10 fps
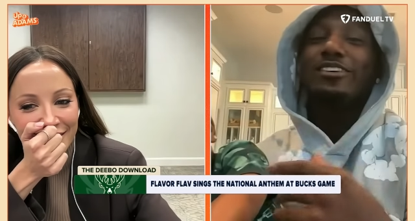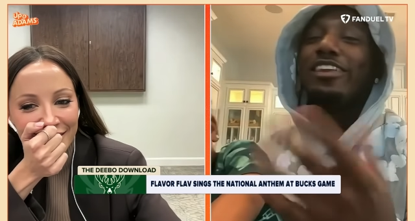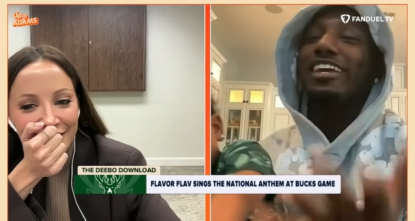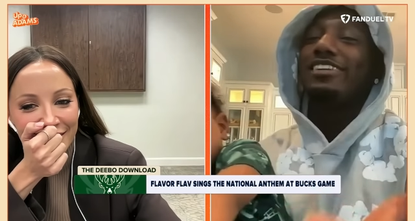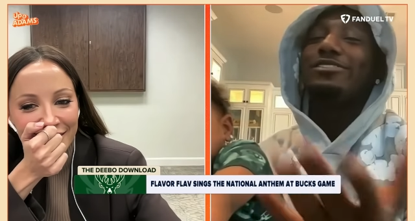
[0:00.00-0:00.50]
Speaker 1: show.
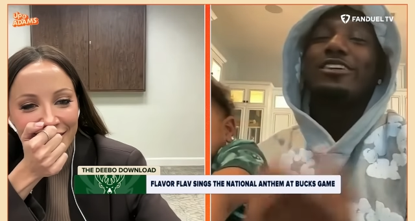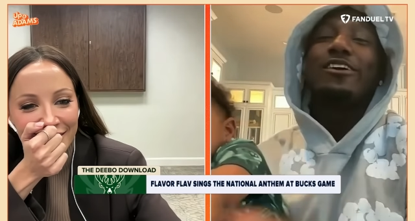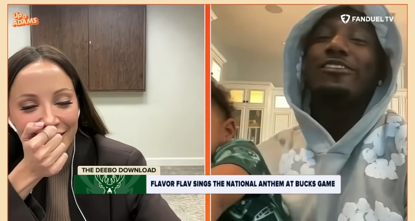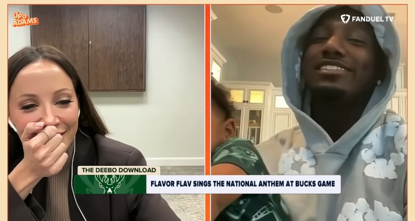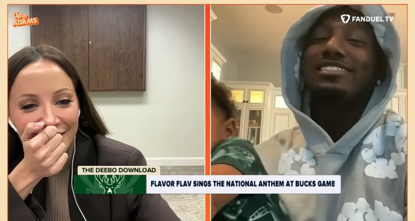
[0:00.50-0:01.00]
Like, he was
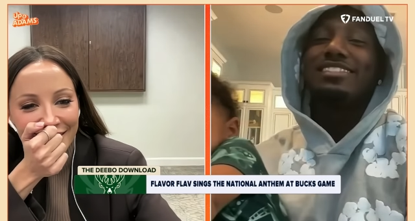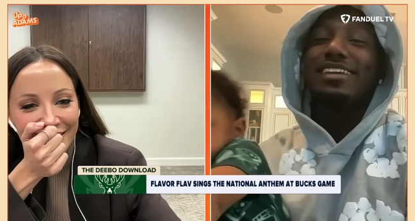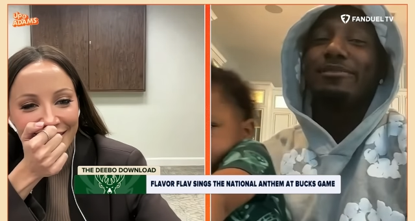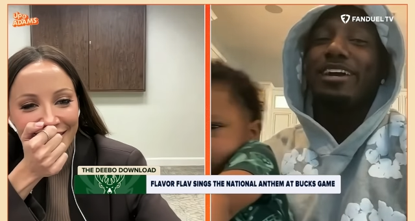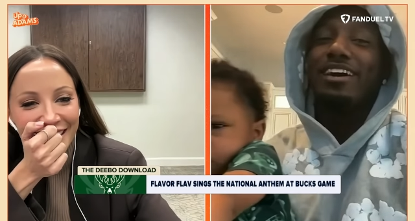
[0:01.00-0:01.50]
always the
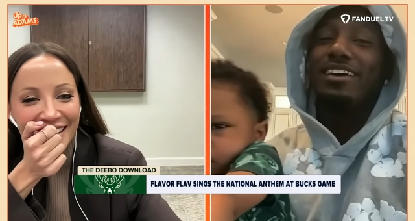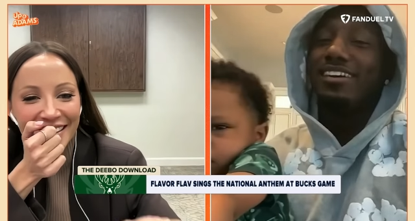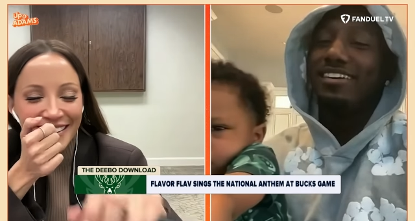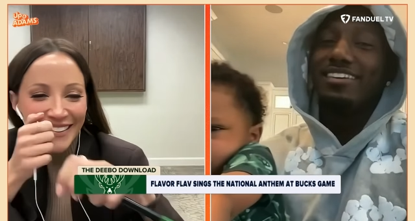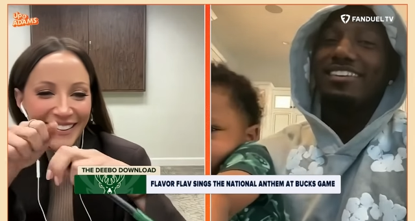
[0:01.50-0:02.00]
same guy.
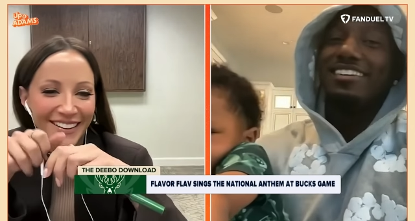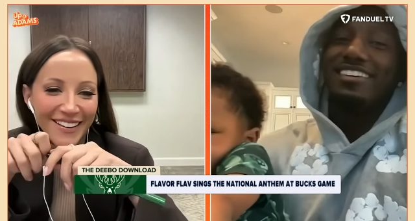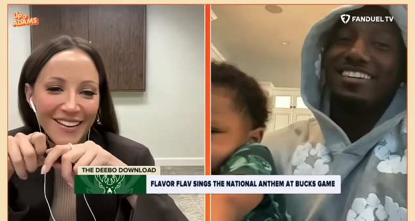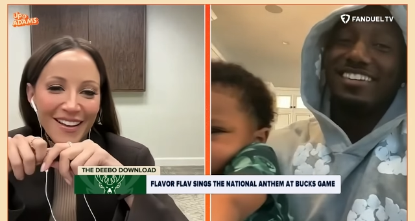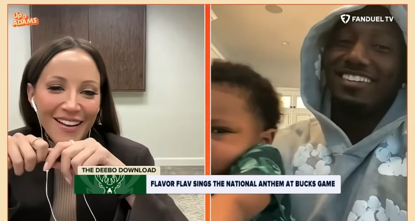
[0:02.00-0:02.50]

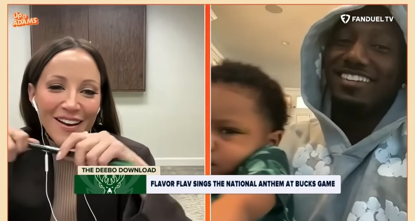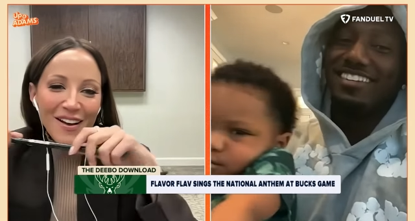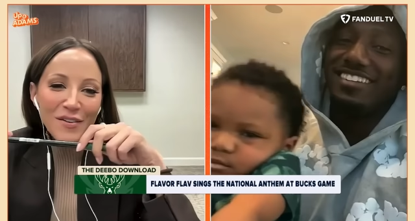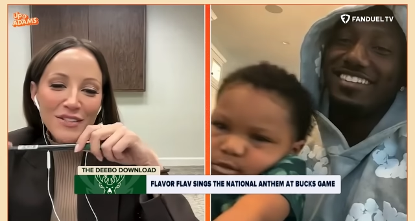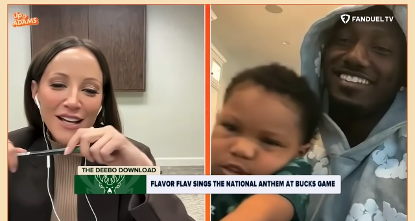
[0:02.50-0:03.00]

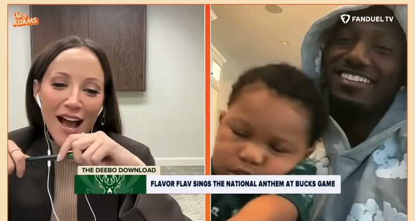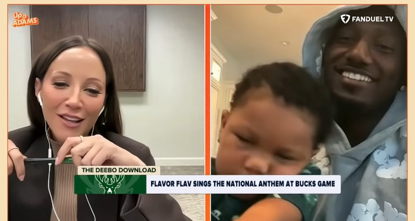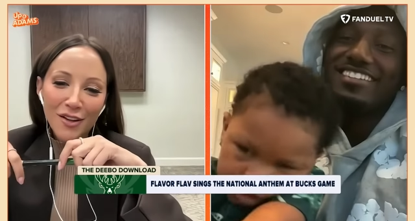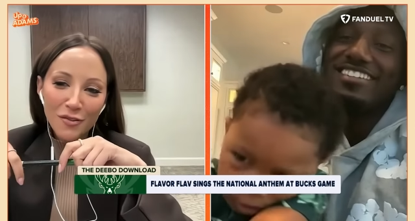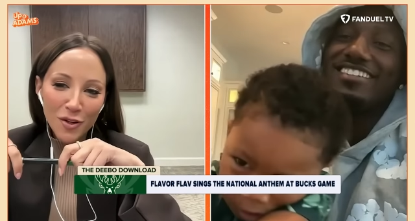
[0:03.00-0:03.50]
Speaker 2: It was like
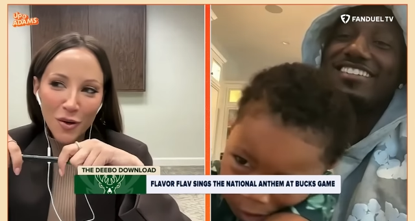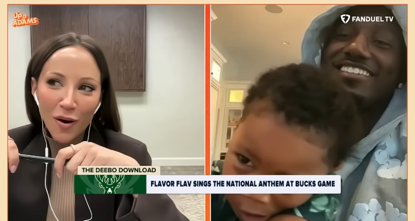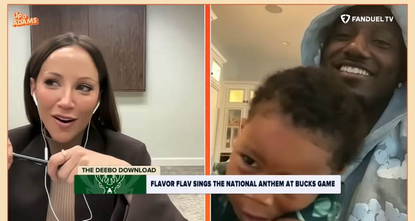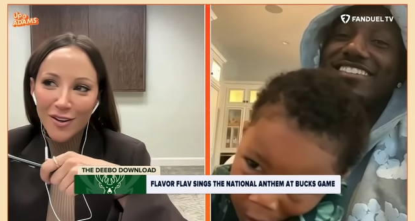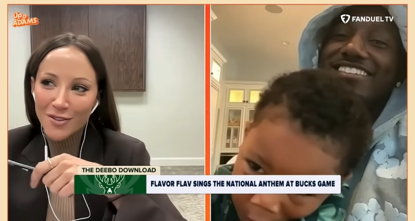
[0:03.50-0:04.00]
I Love New
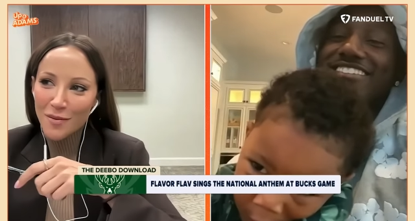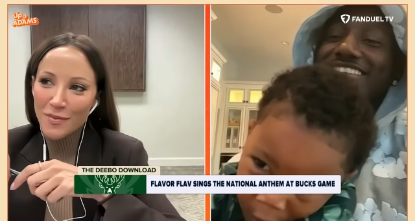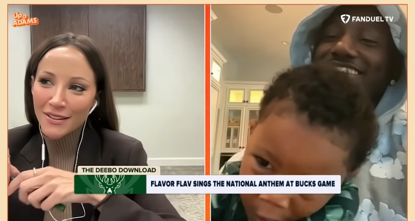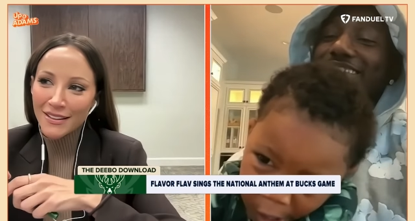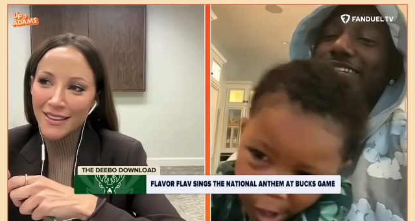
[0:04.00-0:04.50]
York or
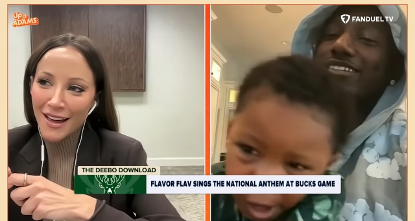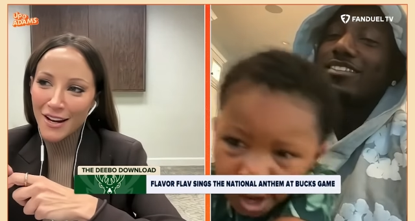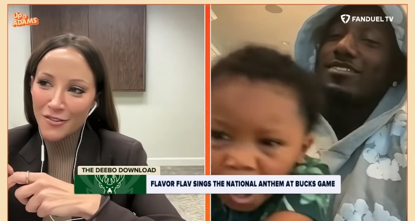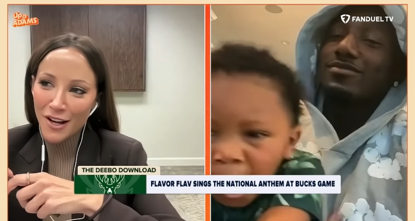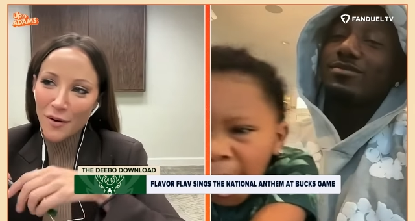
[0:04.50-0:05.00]
something like
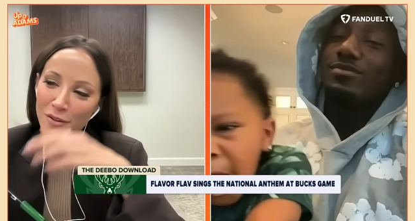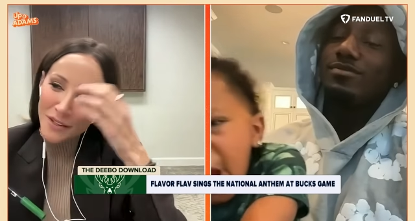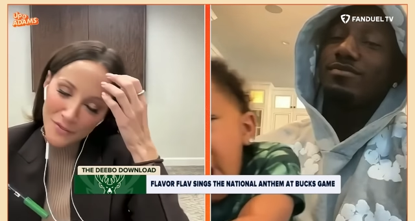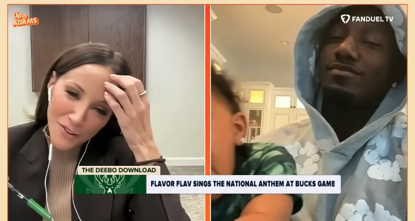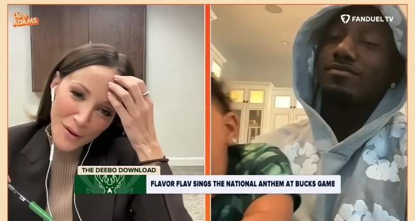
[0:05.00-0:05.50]
that. I forget
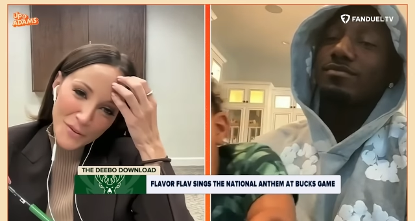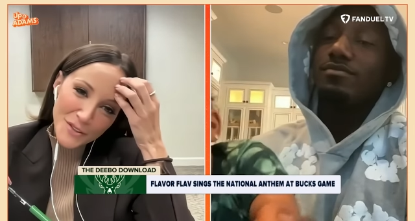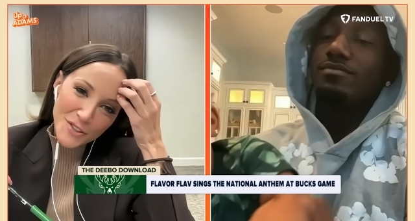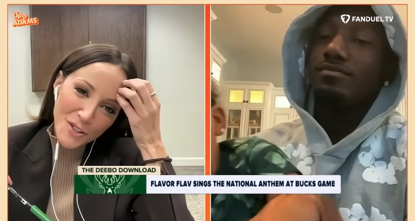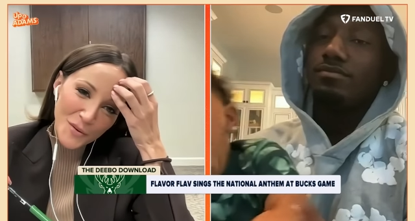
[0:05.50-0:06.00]
what
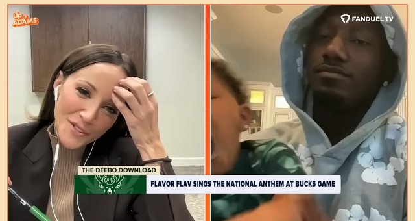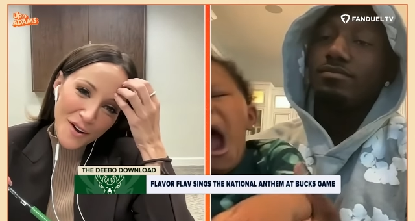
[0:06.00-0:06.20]
the show was